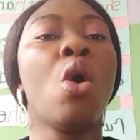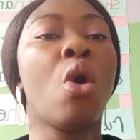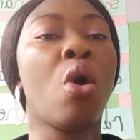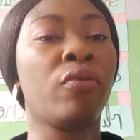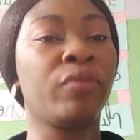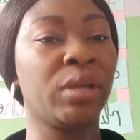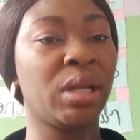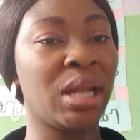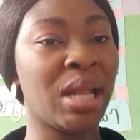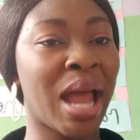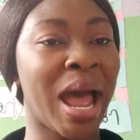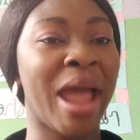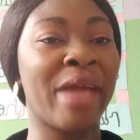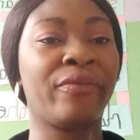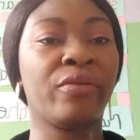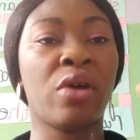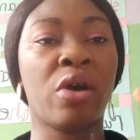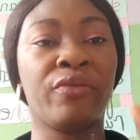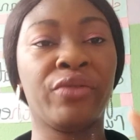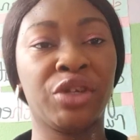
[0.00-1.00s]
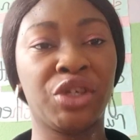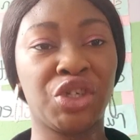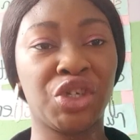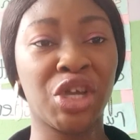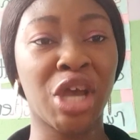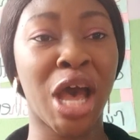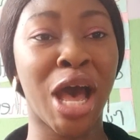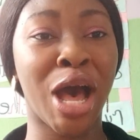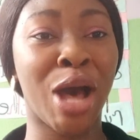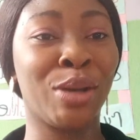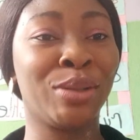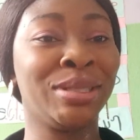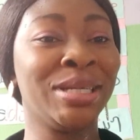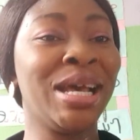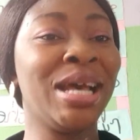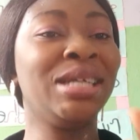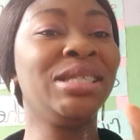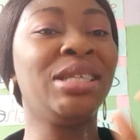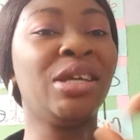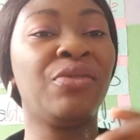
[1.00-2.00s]
of the life of a child
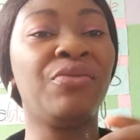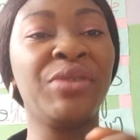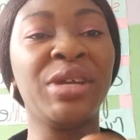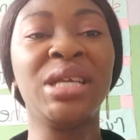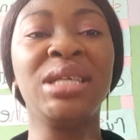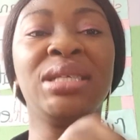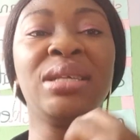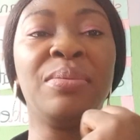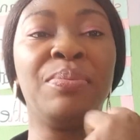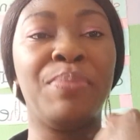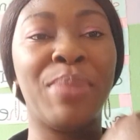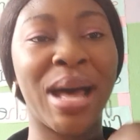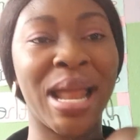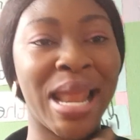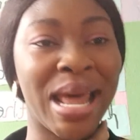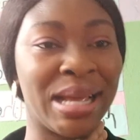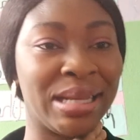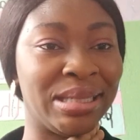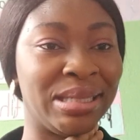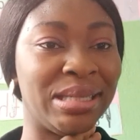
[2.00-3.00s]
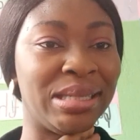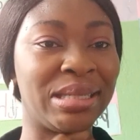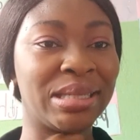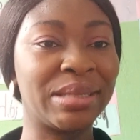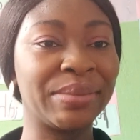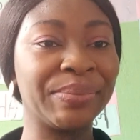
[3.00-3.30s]
there is a balance.